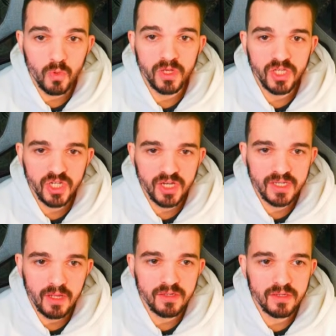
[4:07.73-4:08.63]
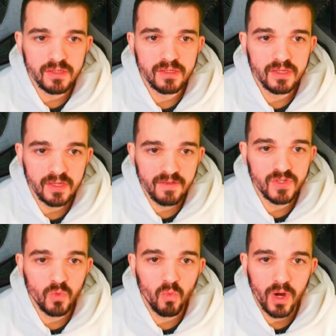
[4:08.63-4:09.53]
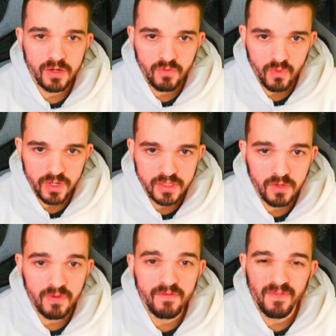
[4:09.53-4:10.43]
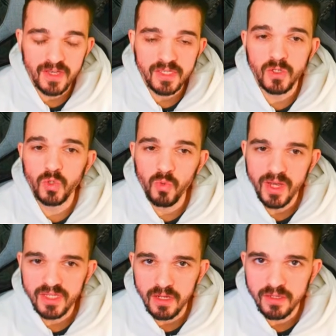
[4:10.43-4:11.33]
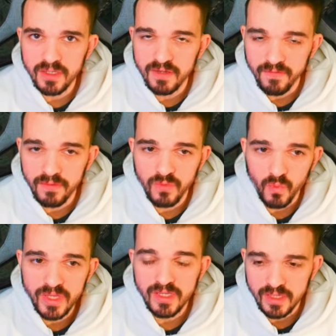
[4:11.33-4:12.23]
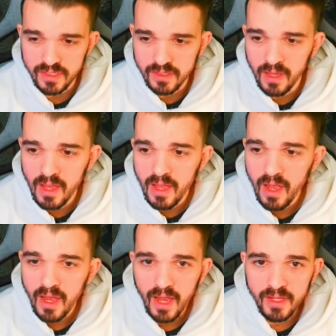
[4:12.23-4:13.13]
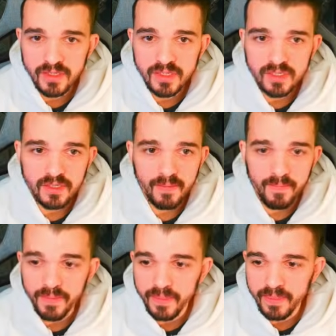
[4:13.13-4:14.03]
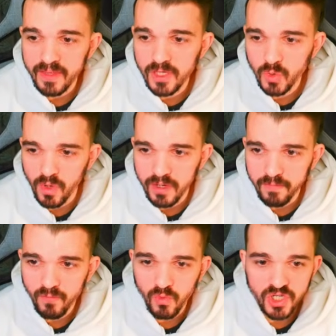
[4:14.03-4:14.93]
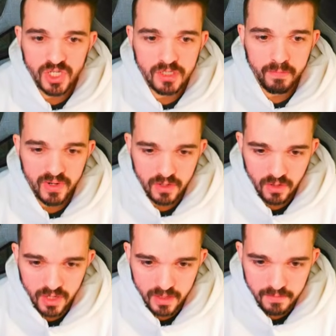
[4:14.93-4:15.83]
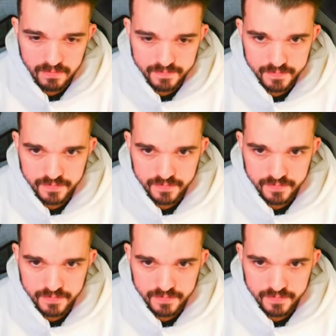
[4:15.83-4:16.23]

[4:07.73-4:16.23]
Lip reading: so each exalted gives you one grid, so you invest 2 exalted with this. And this one, which is Paranoia,